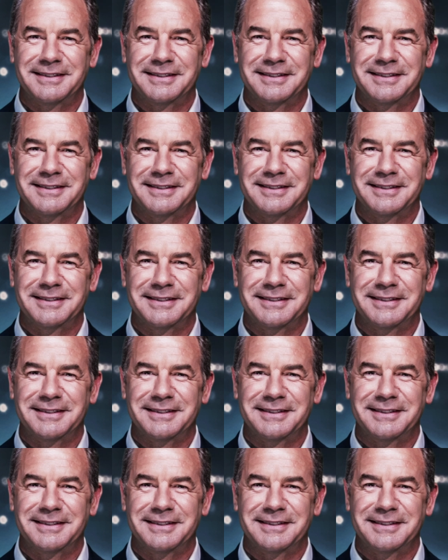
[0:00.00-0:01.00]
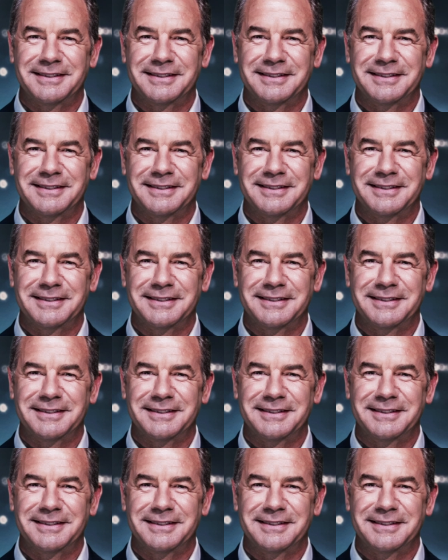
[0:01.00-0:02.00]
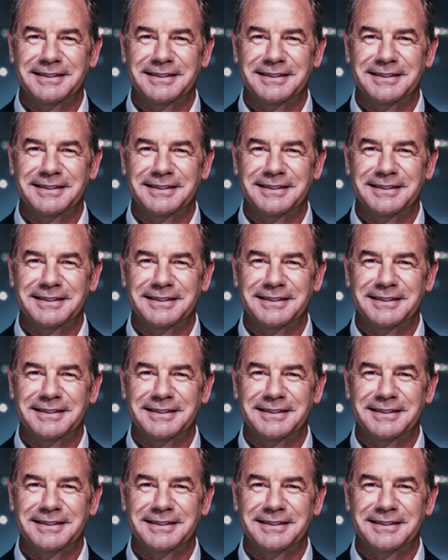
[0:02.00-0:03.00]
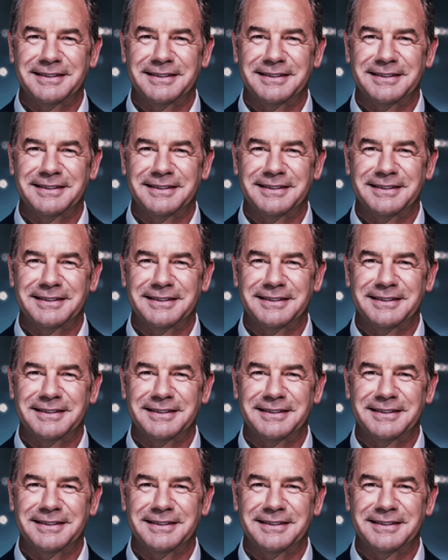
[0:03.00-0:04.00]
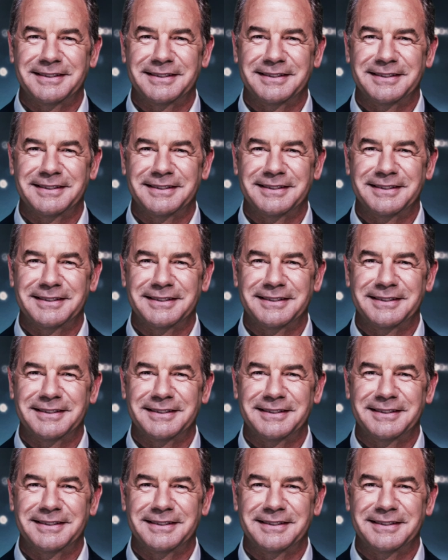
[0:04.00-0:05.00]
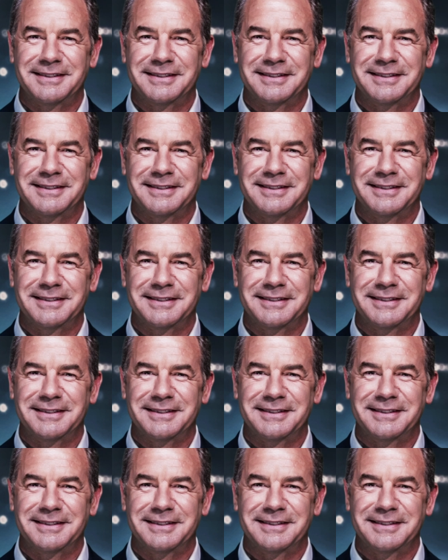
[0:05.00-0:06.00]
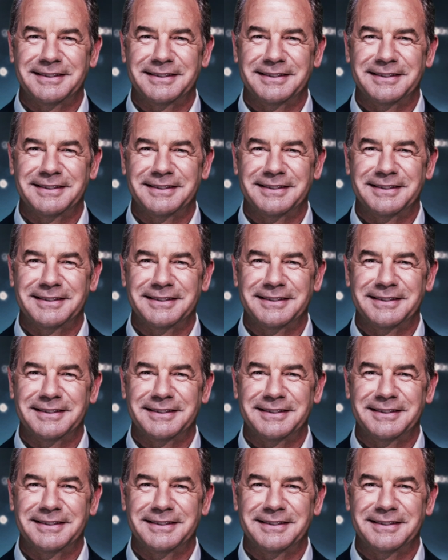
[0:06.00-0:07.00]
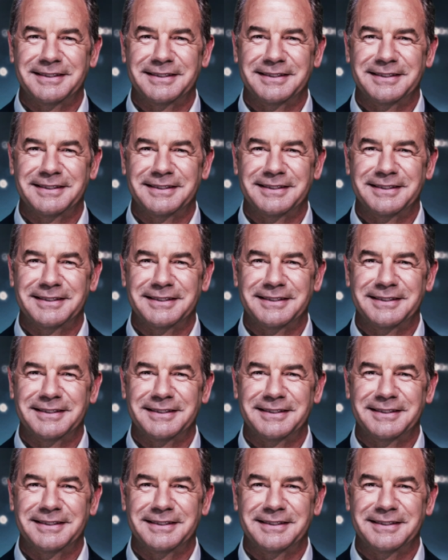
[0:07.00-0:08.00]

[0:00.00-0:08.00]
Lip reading: [no speech]